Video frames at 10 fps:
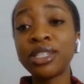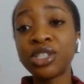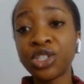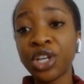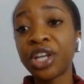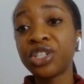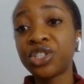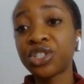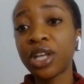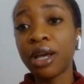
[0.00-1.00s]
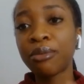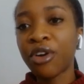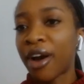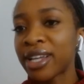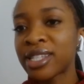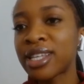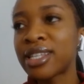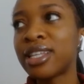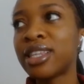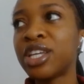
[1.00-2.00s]
change
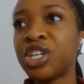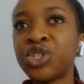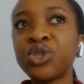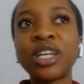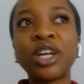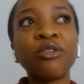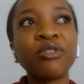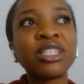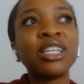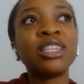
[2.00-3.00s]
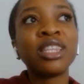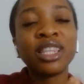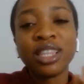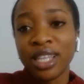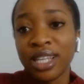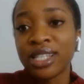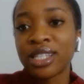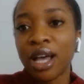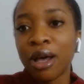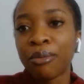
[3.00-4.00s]
crisis and the issues that obviously these
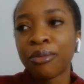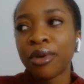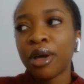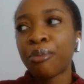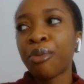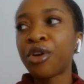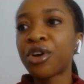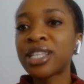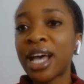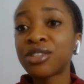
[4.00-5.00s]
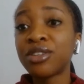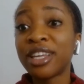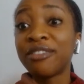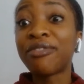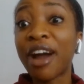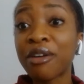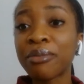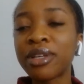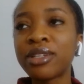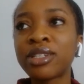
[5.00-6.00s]
products has on the
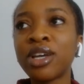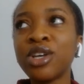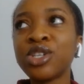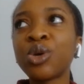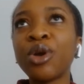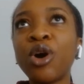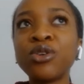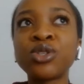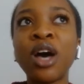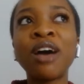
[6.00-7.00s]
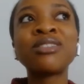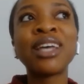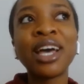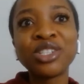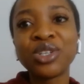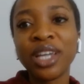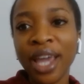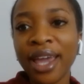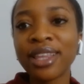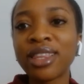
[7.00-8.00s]
environment. So we also have to
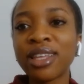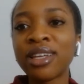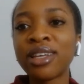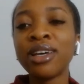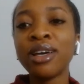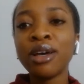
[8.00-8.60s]
educate the